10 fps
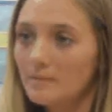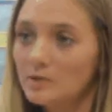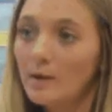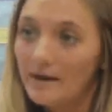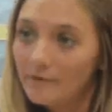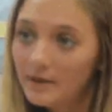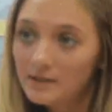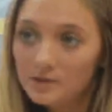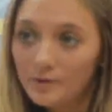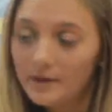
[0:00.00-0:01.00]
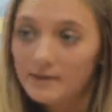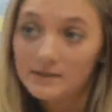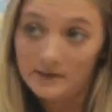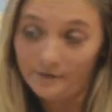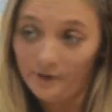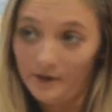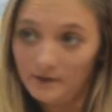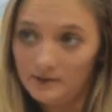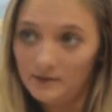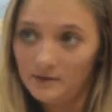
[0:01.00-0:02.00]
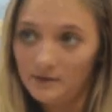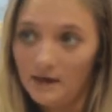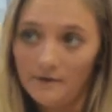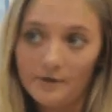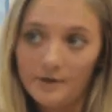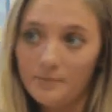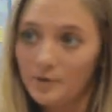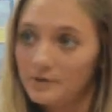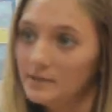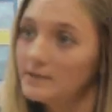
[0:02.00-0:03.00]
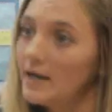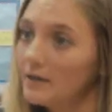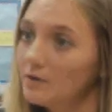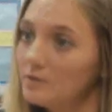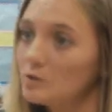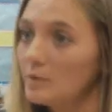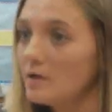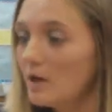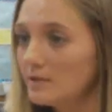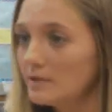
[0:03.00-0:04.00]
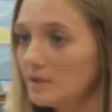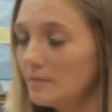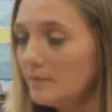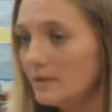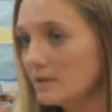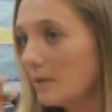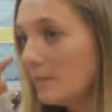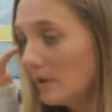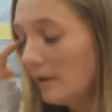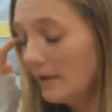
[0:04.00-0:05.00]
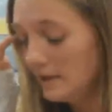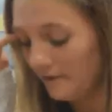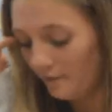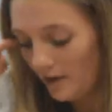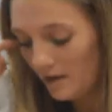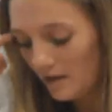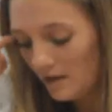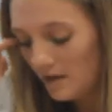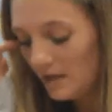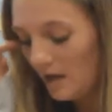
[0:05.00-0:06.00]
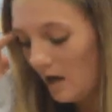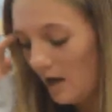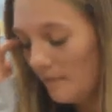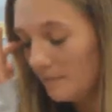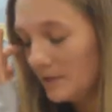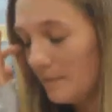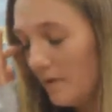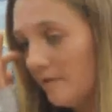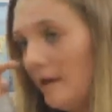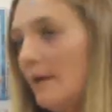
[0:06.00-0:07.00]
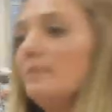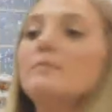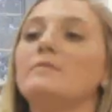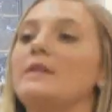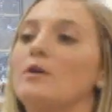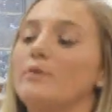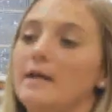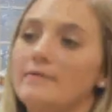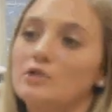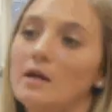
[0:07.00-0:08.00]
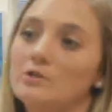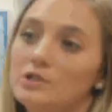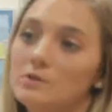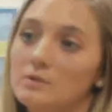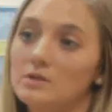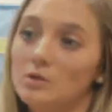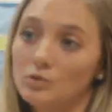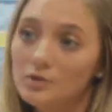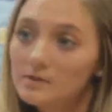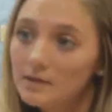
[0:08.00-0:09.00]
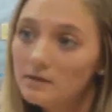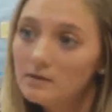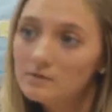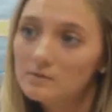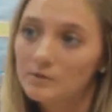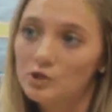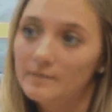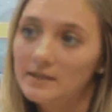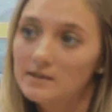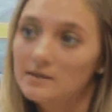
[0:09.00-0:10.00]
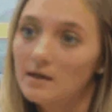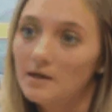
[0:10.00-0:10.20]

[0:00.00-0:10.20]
So every student is different. Every person diagnosed with autism is completely different. Some of them, they only have challenges with social skills, which means